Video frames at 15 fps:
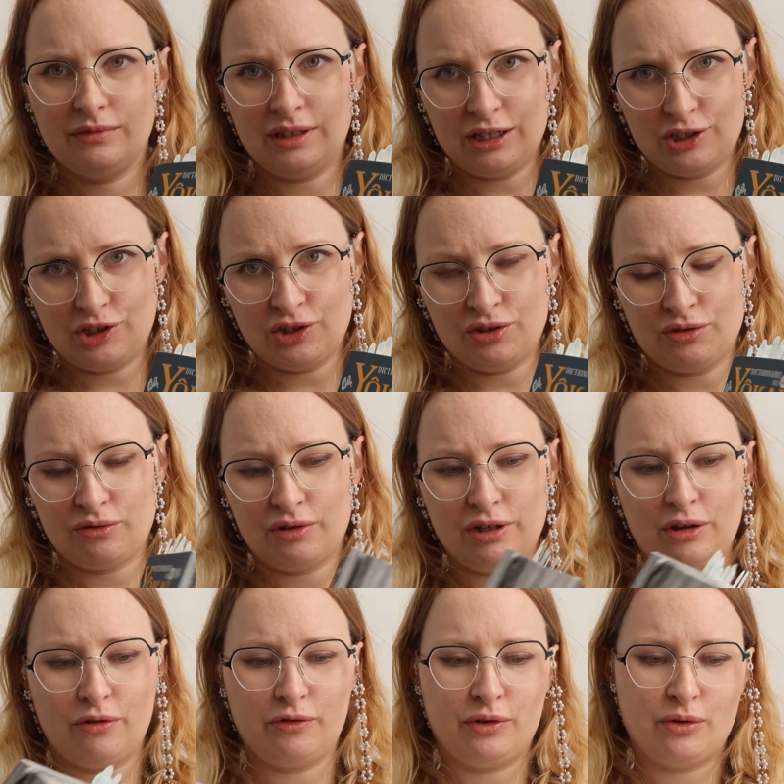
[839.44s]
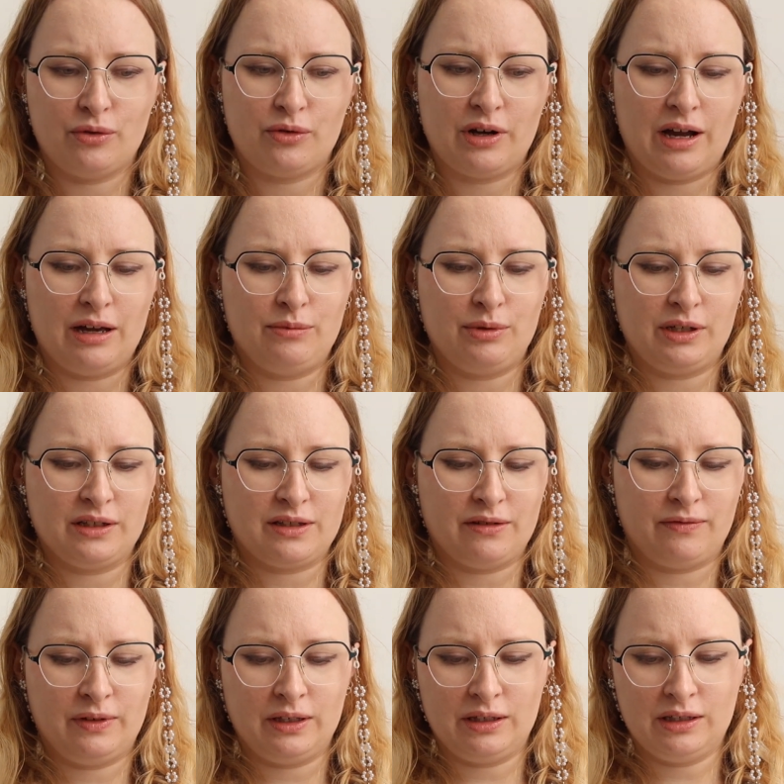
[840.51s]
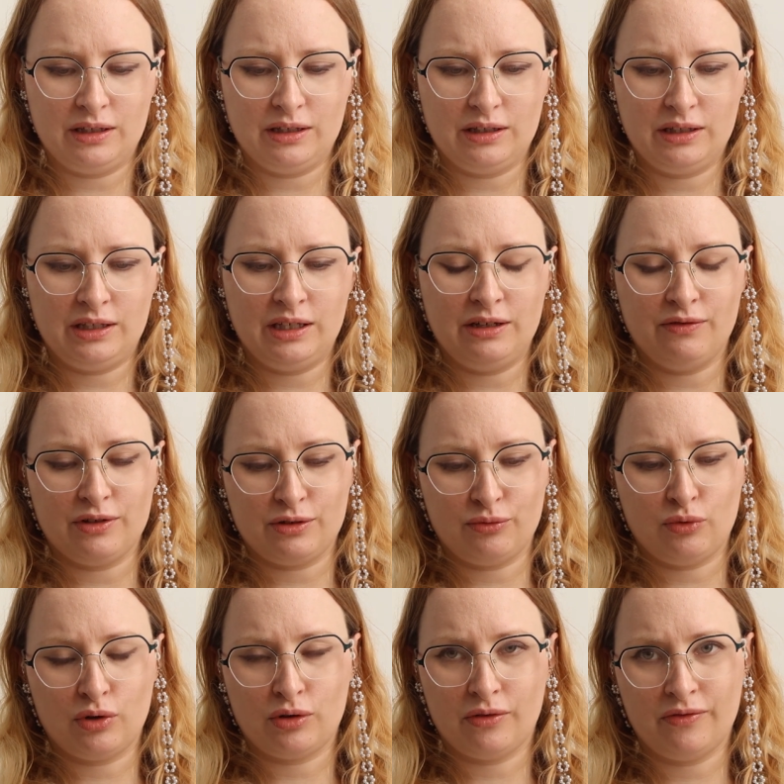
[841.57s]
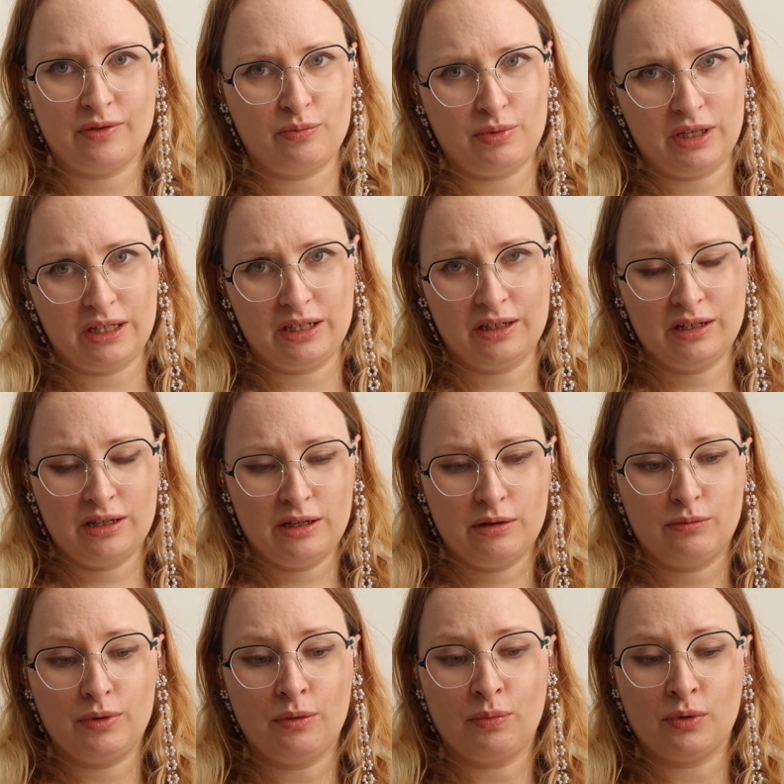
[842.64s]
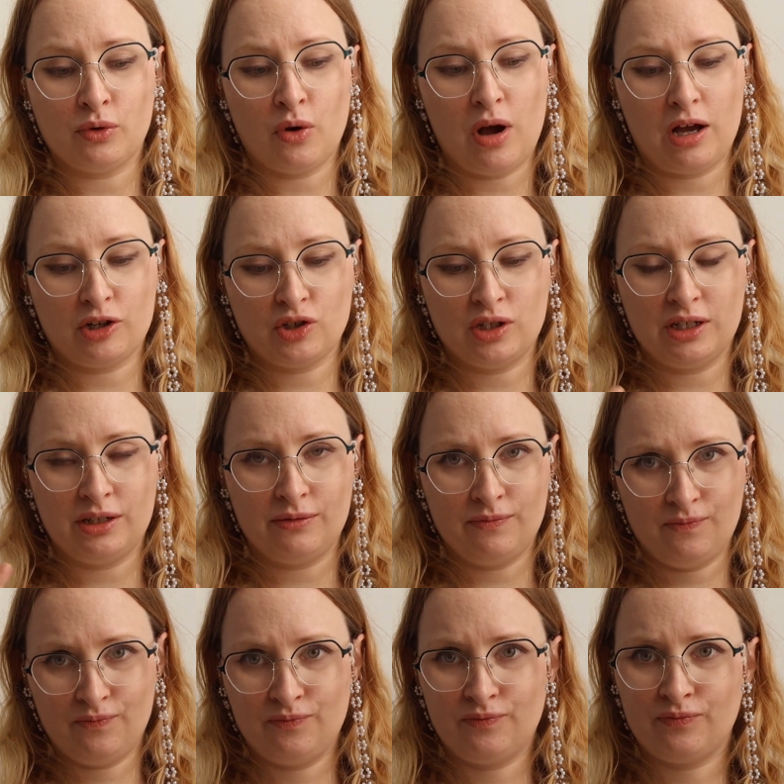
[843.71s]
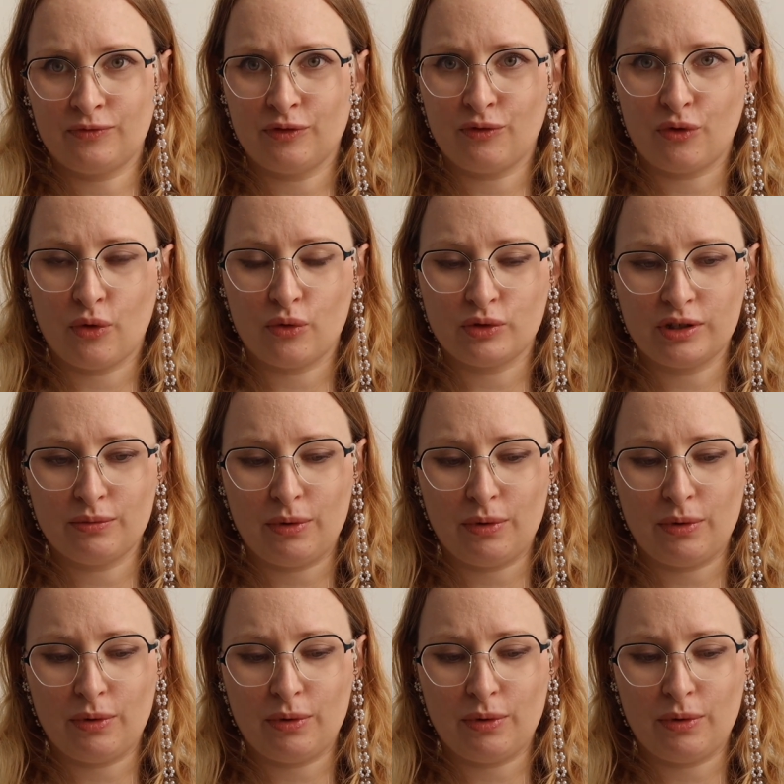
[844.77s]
dictionary of yokai because I think he was one of the big people who actually wrote